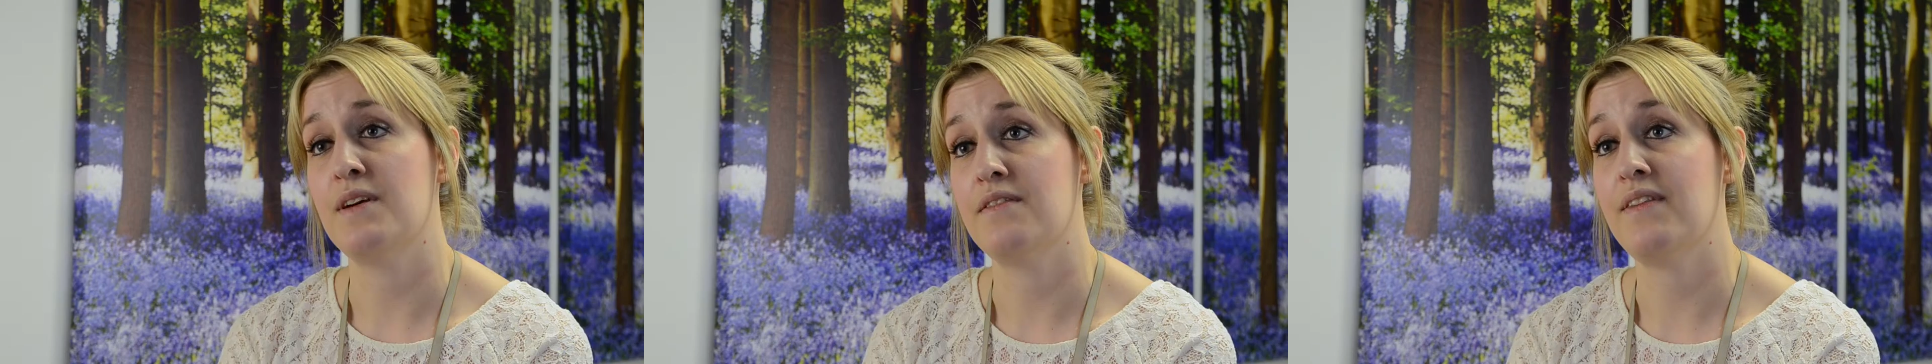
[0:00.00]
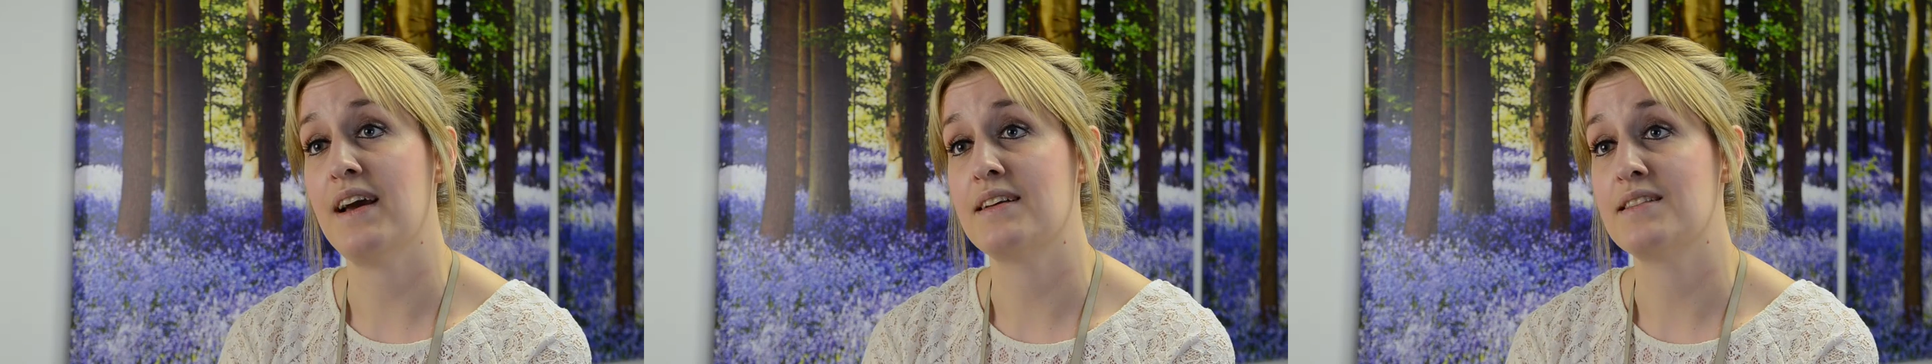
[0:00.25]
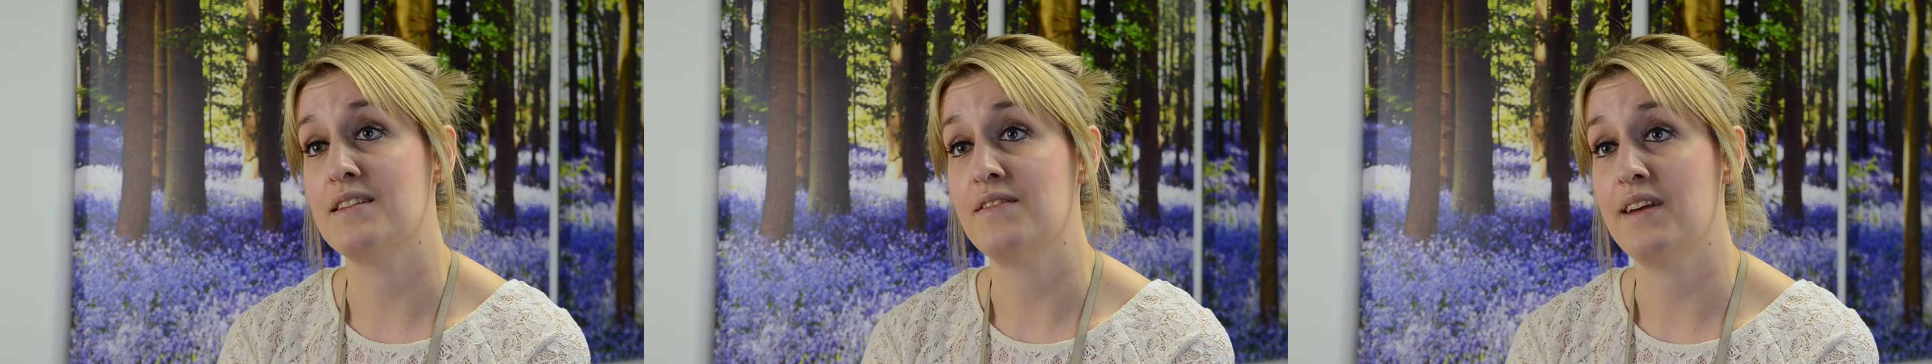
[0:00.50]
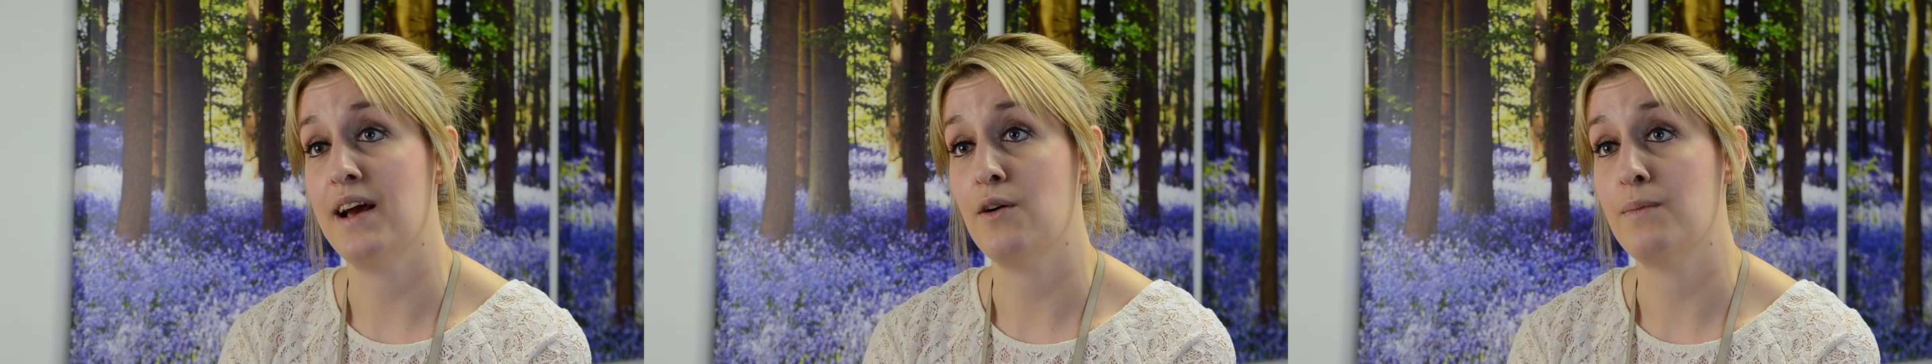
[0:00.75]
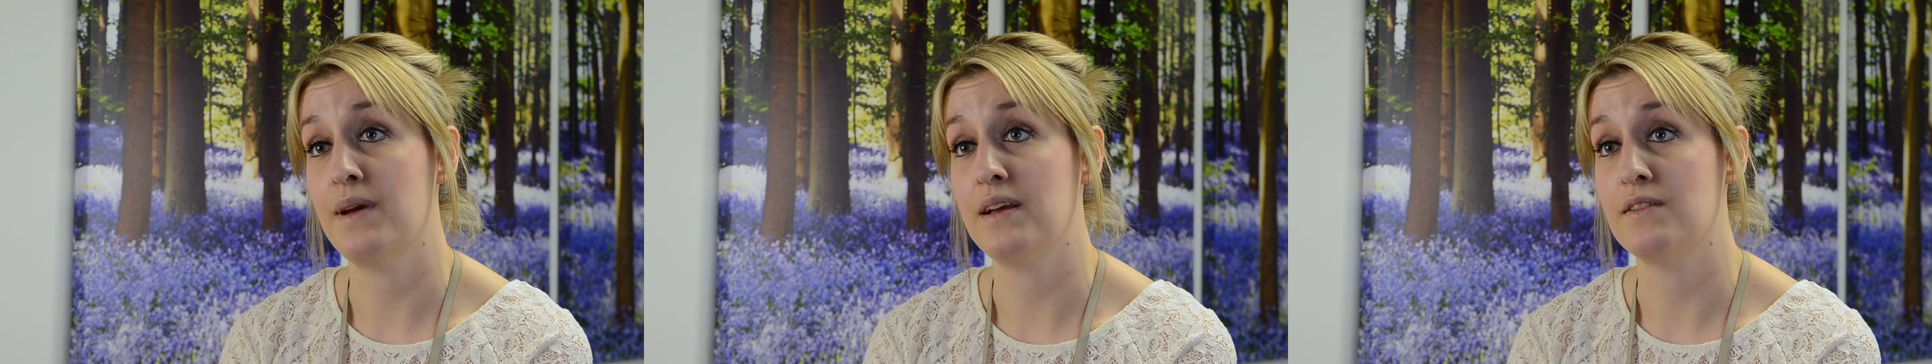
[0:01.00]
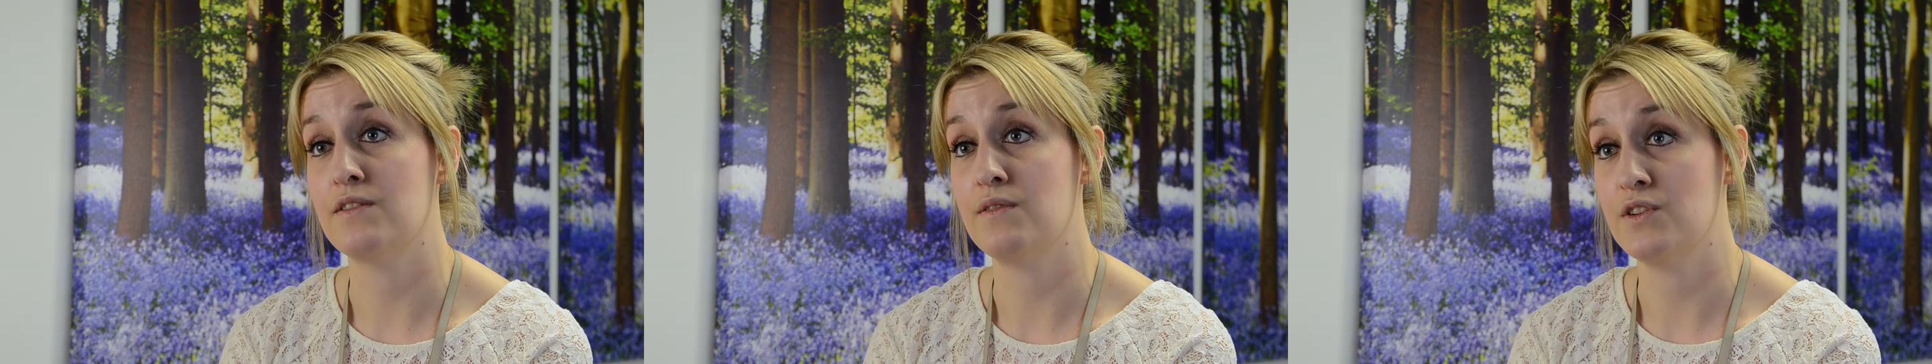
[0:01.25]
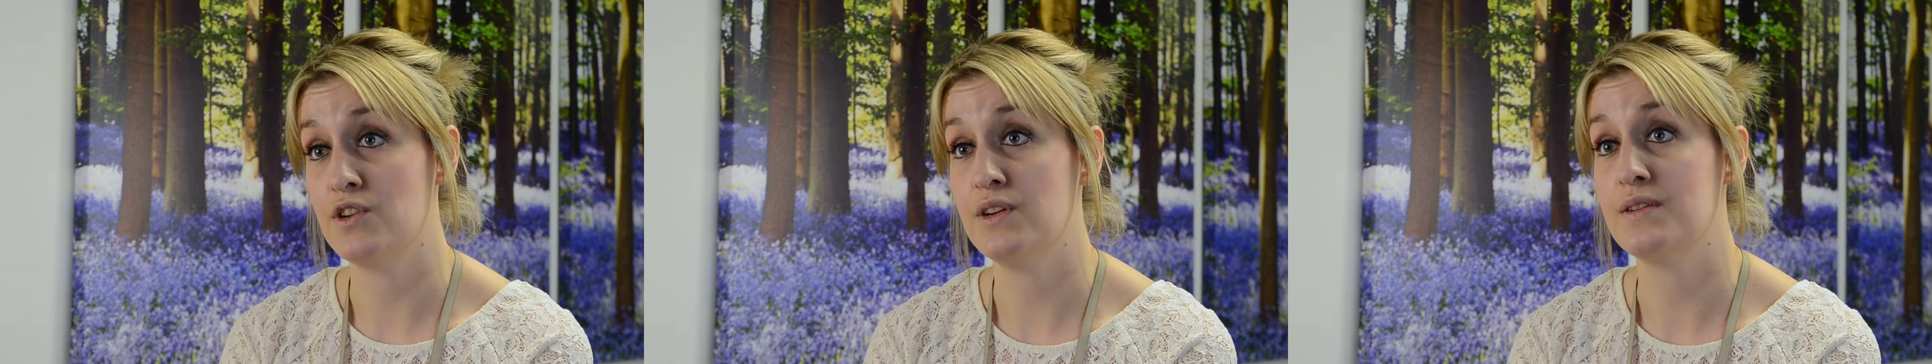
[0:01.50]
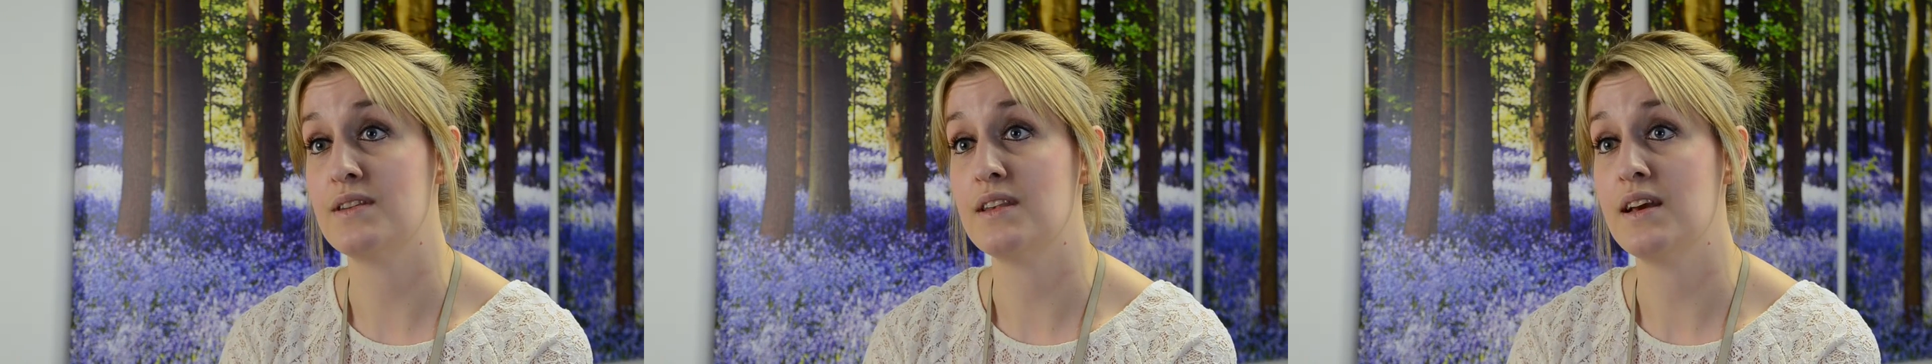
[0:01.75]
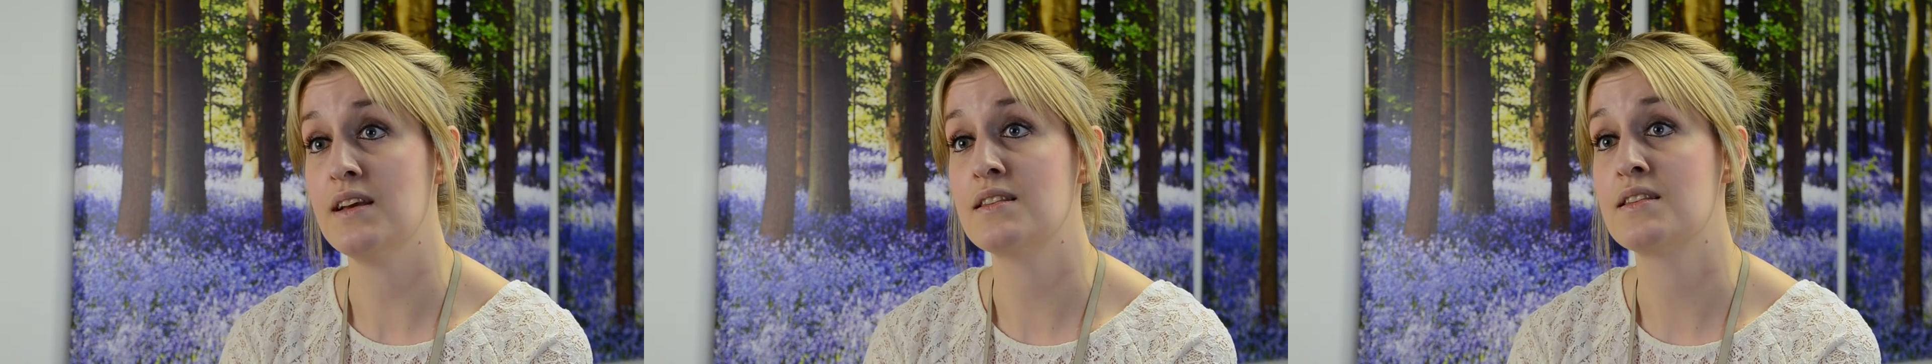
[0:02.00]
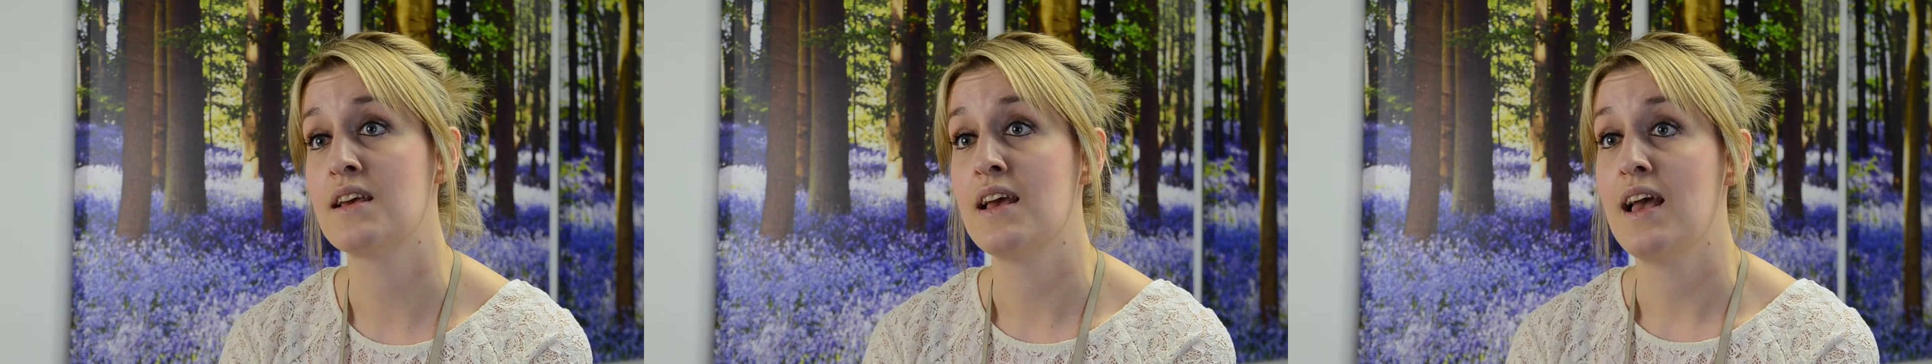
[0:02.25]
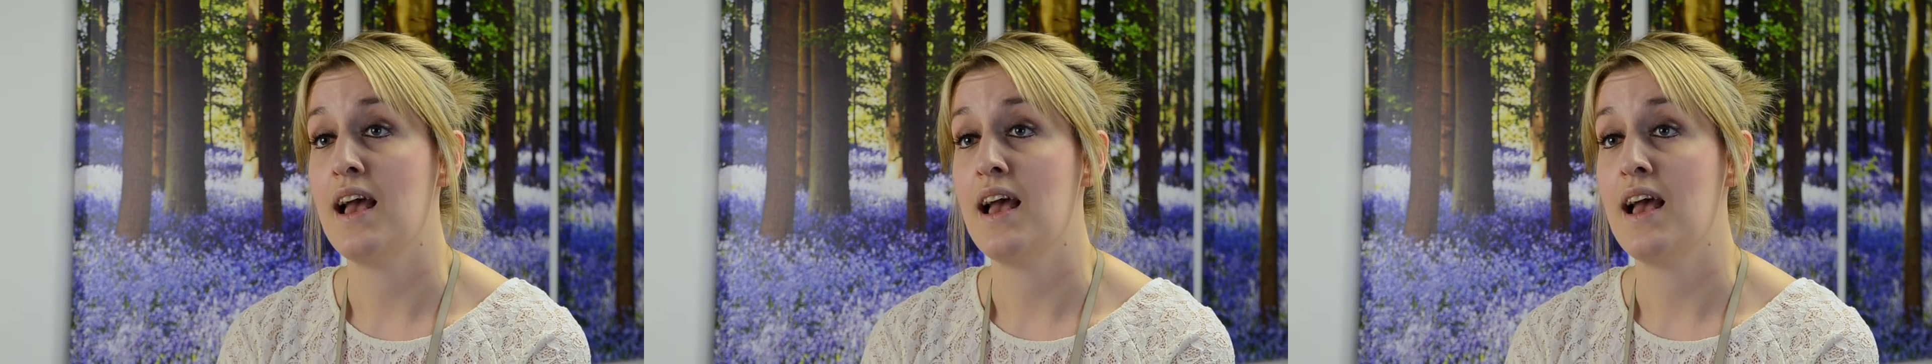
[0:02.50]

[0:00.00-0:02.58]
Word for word: be effective in helping to reduce this,